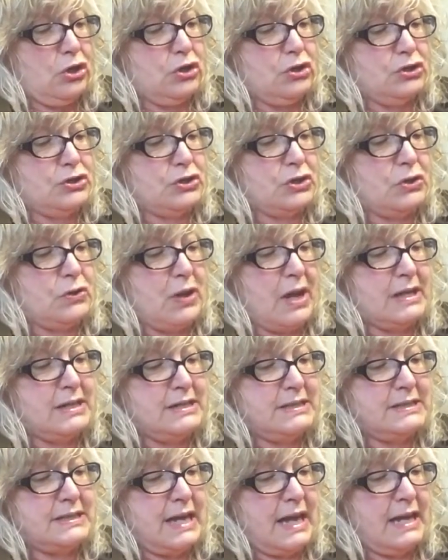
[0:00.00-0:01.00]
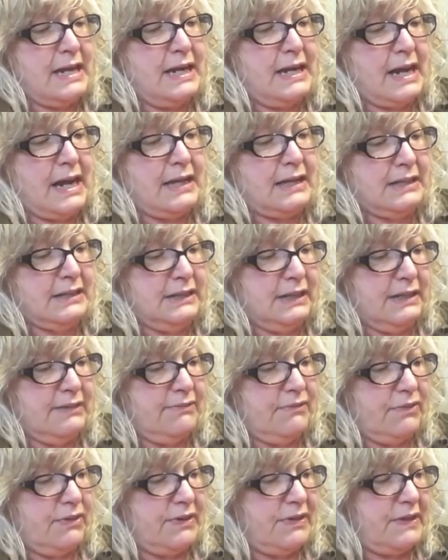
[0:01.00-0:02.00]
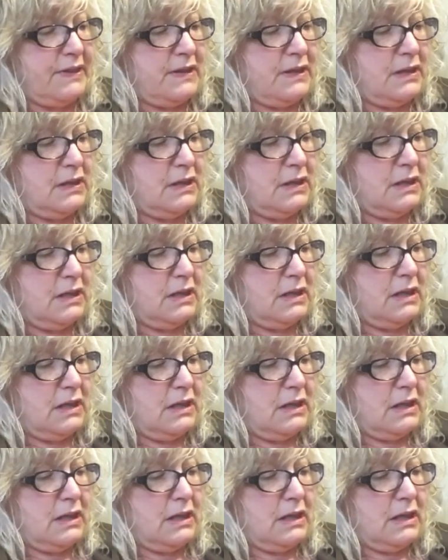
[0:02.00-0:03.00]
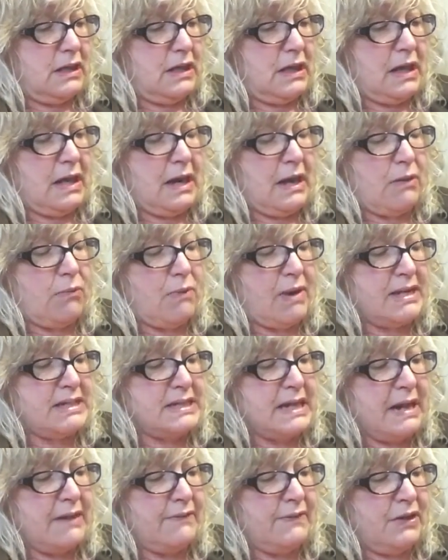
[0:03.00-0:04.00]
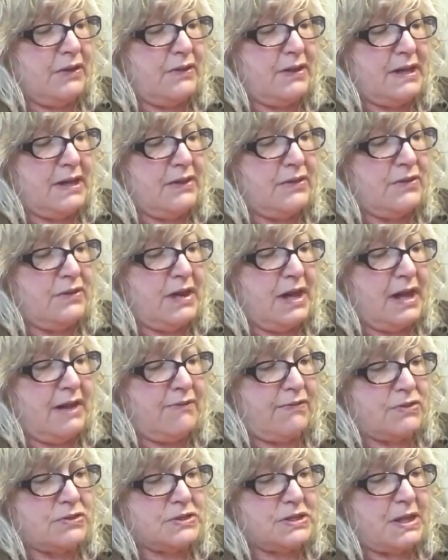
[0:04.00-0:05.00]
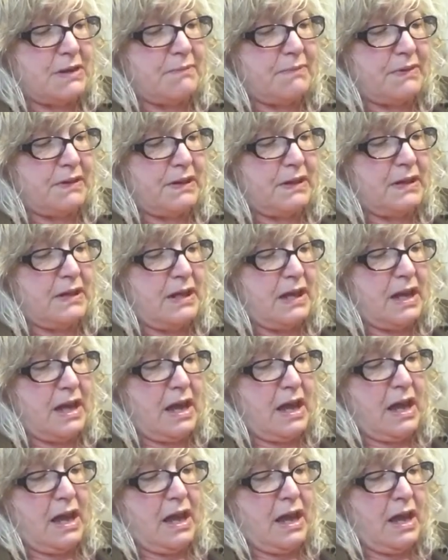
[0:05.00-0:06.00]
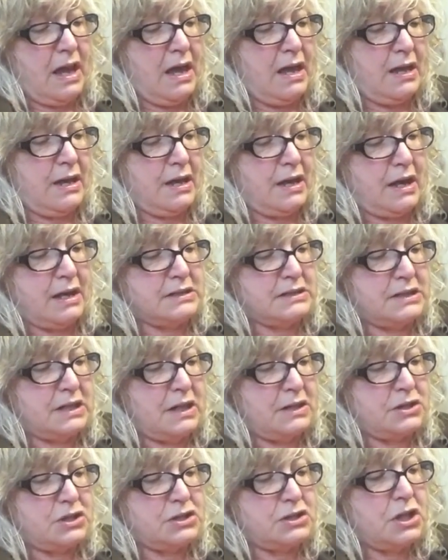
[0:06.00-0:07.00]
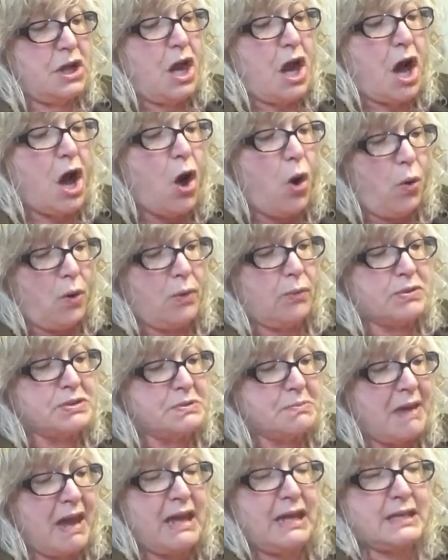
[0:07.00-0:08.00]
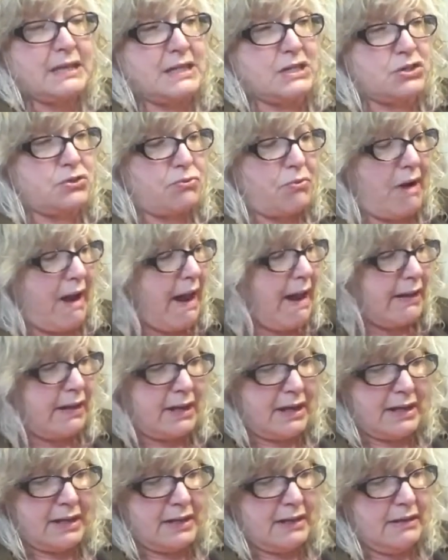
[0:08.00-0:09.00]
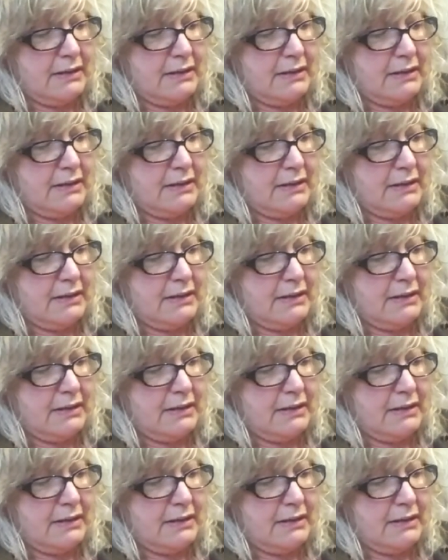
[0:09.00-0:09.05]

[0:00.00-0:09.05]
So I decided I could live with it. And I went down there the other day for something. And I touched... Oh, it was making this racket.